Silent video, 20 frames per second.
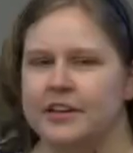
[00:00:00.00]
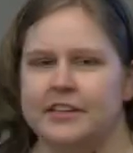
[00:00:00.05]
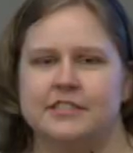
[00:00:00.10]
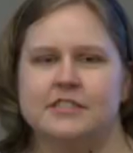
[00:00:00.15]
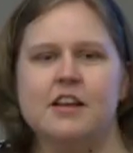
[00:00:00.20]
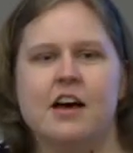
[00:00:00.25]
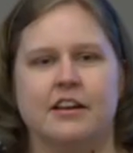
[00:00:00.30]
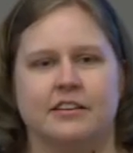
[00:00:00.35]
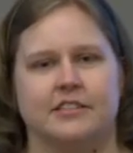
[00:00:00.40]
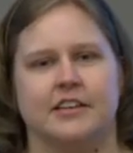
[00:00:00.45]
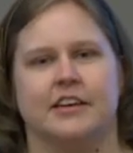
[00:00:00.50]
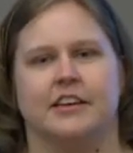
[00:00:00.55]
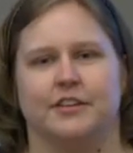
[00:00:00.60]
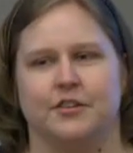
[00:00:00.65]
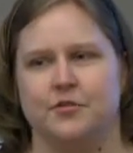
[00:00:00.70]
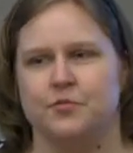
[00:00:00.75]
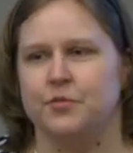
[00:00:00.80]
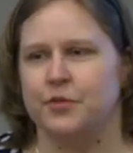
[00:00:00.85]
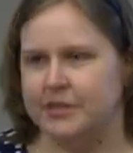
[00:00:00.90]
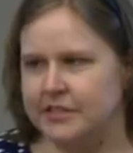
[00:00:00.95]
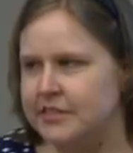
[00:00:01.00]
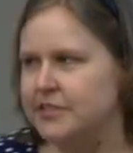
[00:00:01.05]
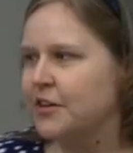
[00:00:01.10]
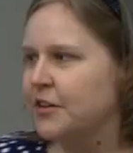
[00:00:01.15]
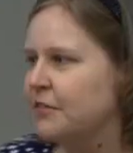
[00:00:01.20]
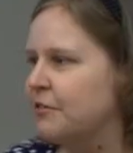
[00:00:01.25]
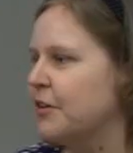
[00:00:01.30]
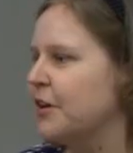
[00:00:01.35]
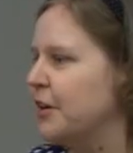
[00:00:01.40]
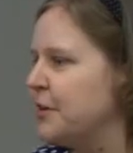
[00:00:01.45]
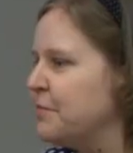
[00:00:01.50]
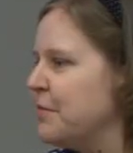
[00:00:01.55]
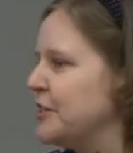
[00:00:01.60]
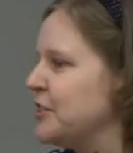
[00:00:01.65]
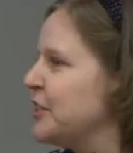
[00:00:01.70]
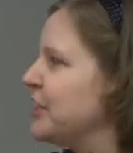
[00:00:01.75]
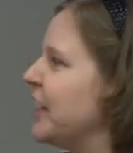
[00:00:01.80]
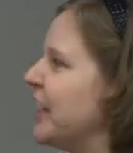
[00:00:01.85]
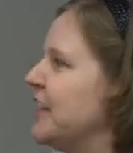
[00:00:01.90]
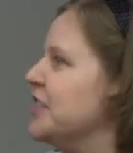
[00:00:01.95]
it's not done. We're still very
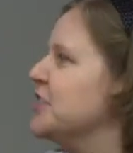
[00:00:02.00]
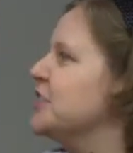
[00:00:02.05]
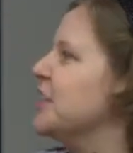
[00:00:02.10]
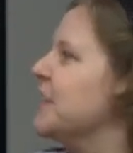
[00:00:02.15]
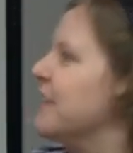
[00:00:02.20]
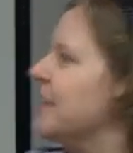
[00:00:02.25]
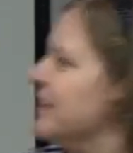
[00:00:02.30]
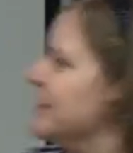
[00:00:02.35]
much engaged in